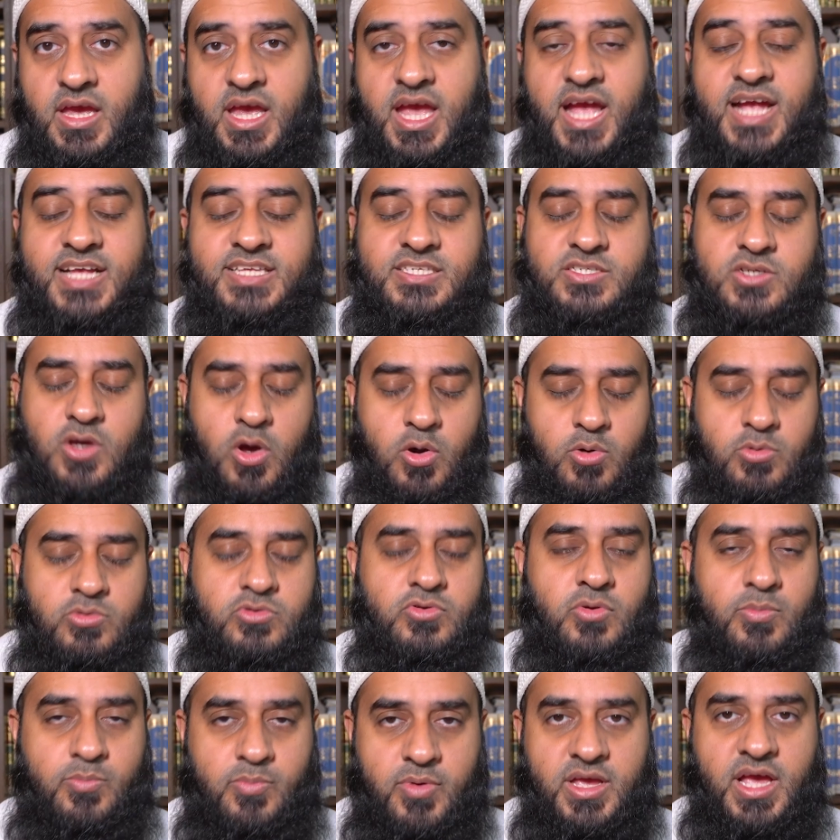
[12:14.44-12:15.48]
It's going
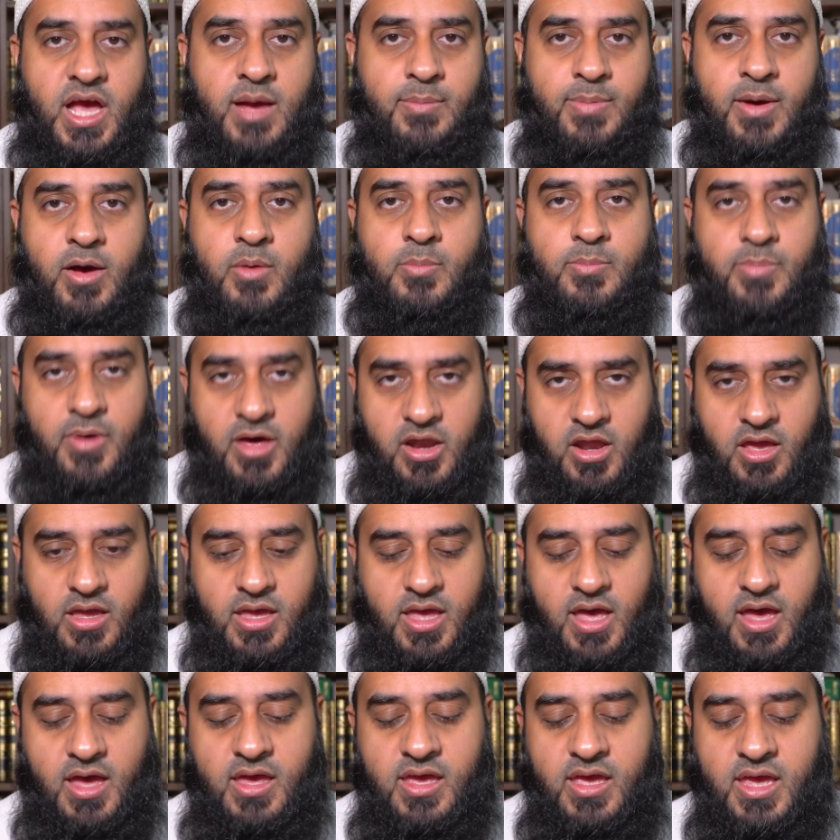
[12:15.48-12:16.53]
to bring about
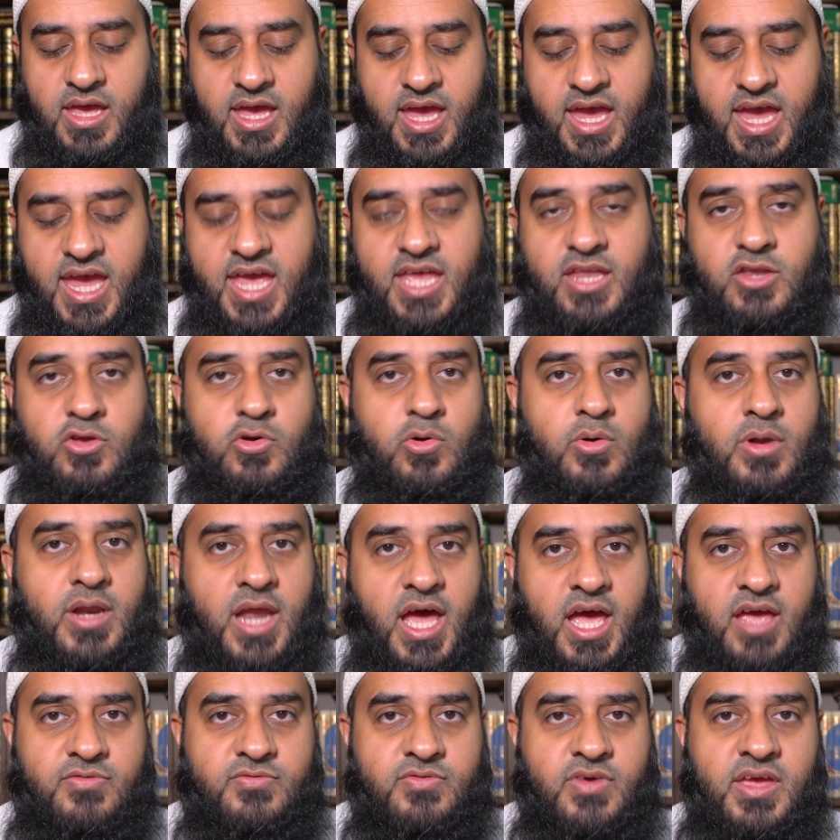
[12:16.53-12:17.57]
barakah in your
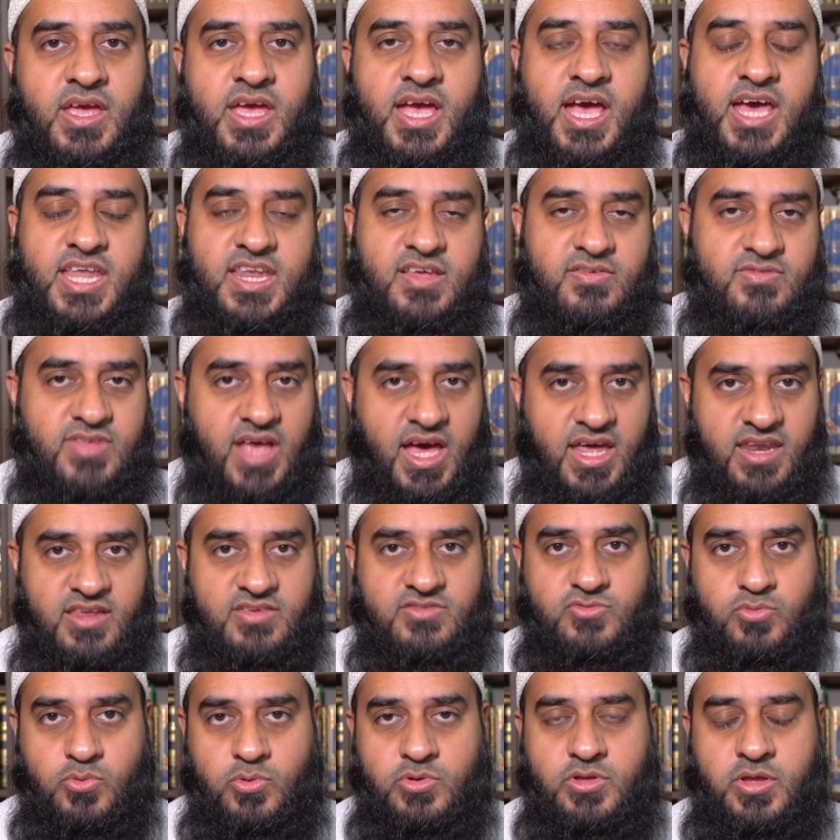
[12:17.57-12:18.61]
life. And if that is
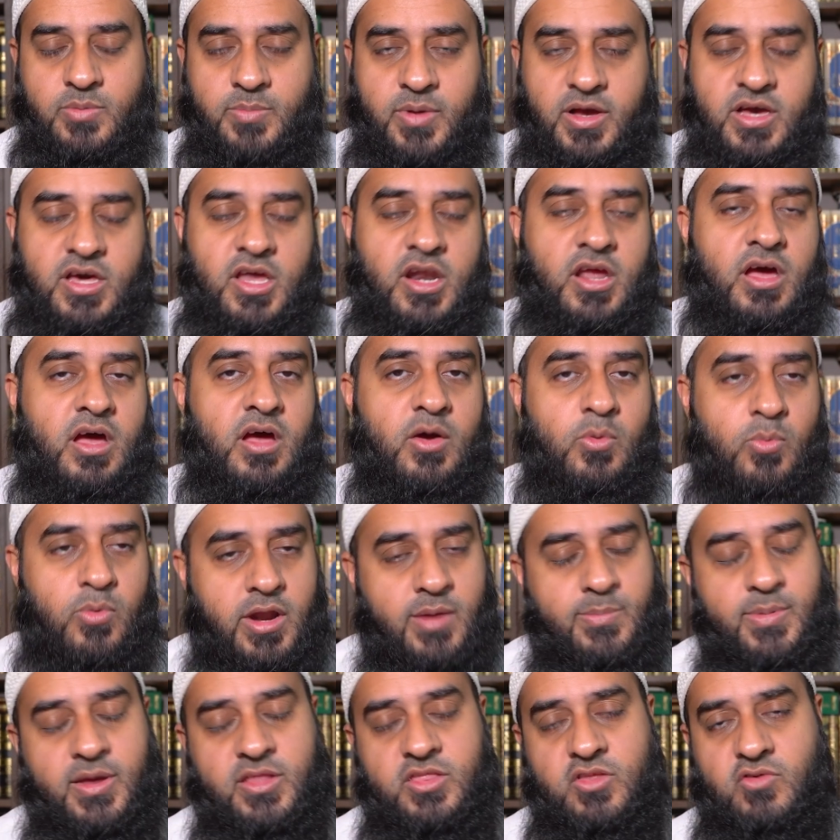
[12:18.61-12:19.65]
Surah Al-Baqarah, what
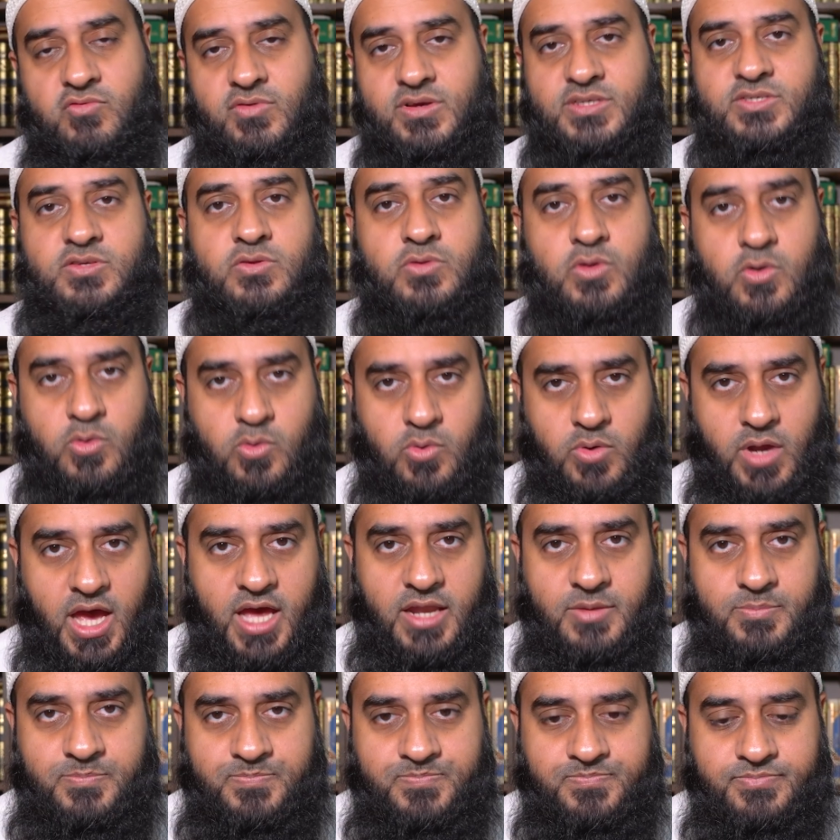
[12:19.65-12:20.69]
about the rest of the Quran?